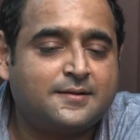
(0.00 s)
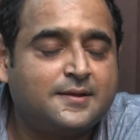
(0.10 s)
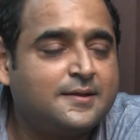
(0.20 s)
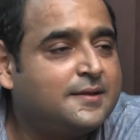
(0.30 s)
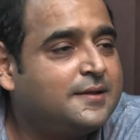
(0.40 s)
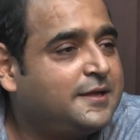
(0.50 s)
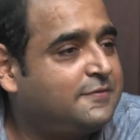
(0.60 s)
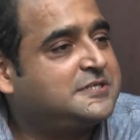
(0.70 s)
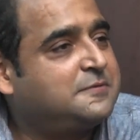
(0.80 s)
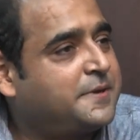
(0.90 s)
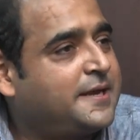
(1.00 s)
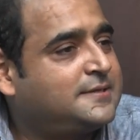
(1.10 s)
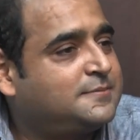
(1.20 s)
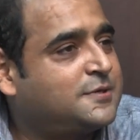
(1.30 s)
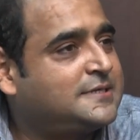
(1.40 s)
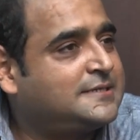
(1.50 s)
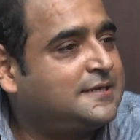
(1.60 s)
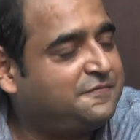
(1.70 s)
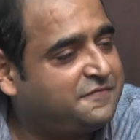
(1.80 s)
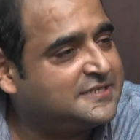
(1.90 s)
and he was surprised because he
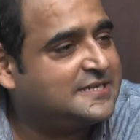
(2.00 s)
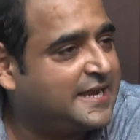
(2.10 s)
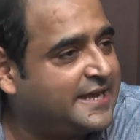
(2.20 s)
said the first